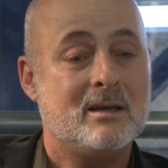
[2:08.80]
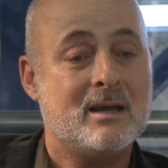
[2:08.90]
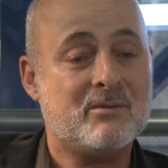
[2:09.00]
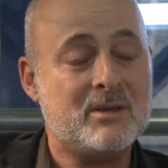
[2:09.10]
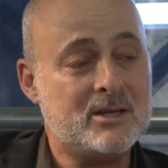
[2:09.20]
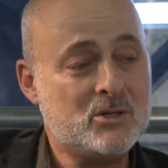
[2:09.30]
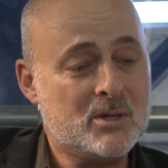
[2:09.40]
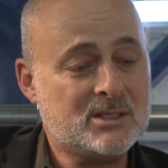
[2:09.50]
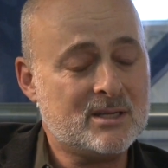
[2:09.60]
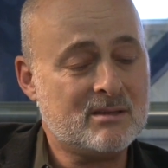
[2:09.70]
Now, the
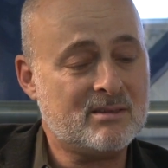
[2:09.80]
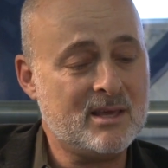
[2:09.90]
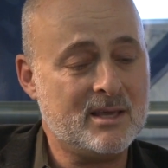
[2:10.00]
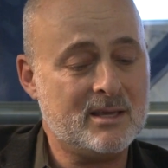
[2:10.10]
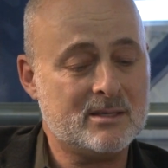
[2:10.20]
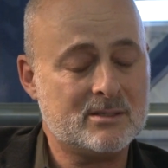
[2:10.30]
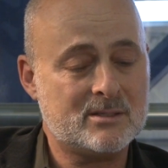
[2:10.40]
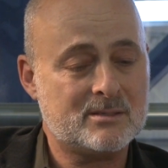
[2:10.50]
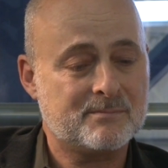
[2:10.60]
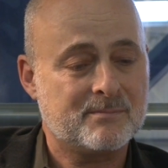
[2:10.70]
interesting thing
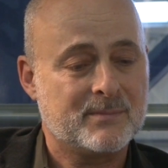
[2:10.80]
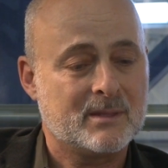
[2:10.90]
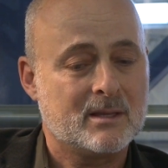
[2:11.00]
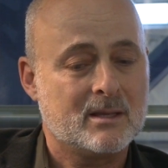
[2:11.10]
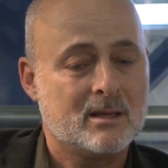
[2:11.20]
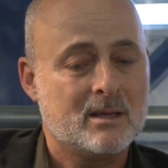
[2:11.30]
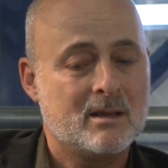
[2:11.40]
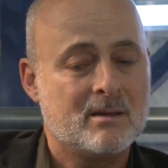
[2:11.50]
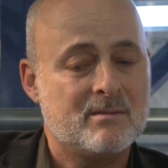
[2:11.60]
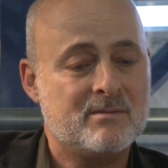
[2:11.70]
is
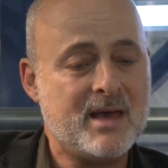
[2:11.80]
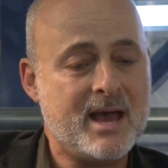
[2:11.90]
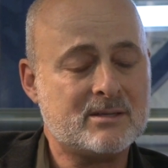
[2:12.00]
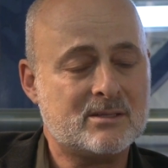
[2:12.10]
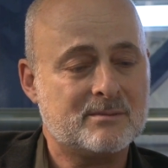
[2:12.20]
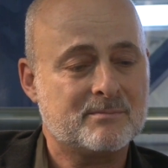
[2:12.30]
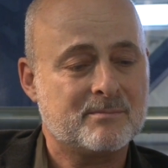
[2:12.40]
that